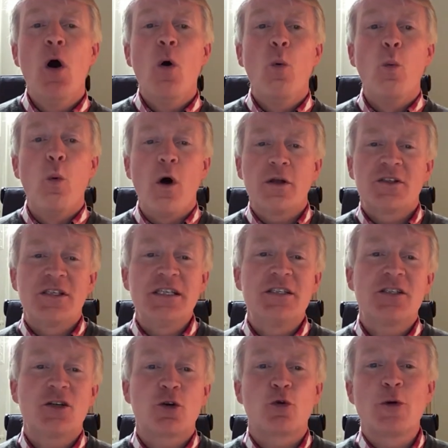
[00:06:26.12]
What
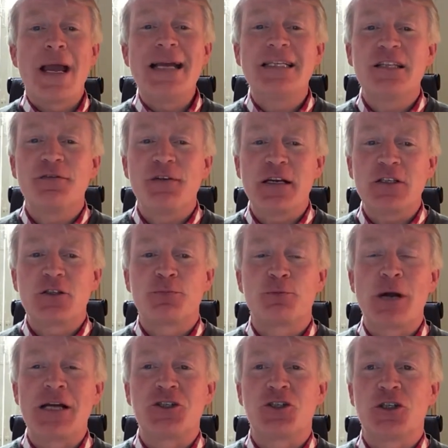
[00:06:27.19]
is creative
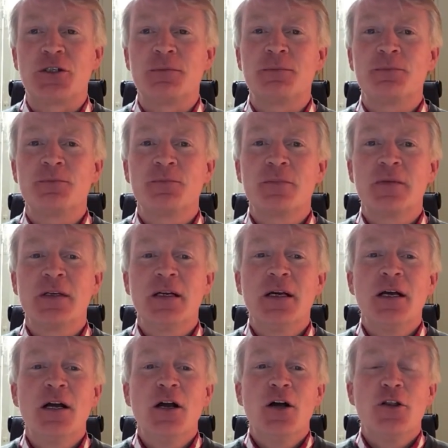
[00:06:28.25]
expression?
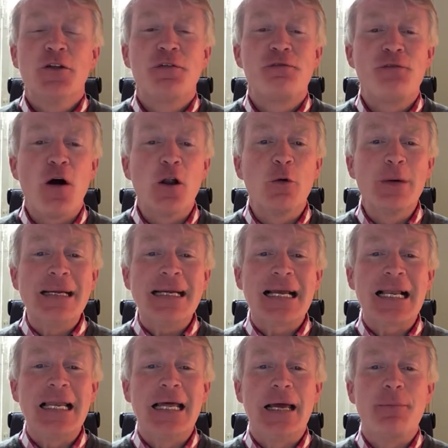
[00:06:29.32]
The following
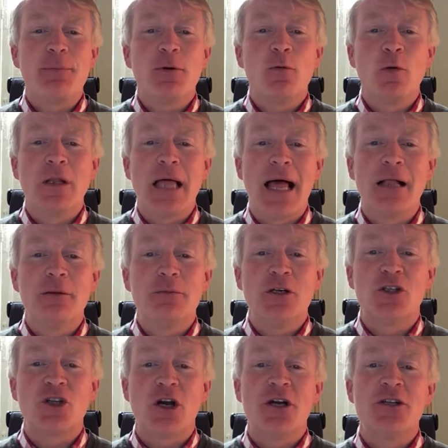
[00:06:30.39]
clip will help
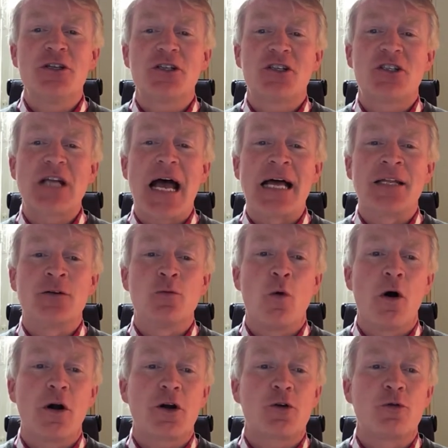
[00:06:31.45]
you to understand
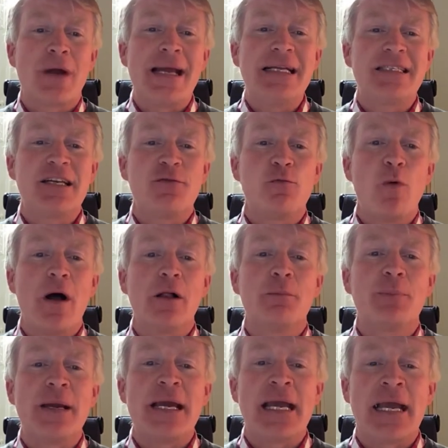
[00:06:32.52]
what creative
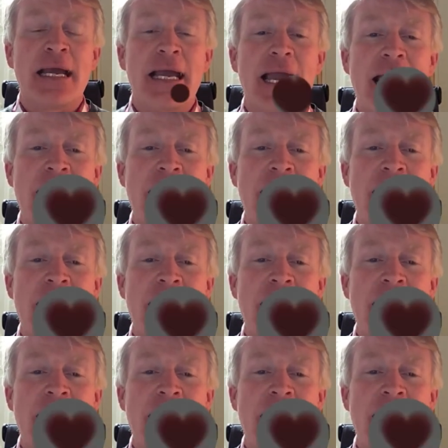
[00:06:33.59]
well-being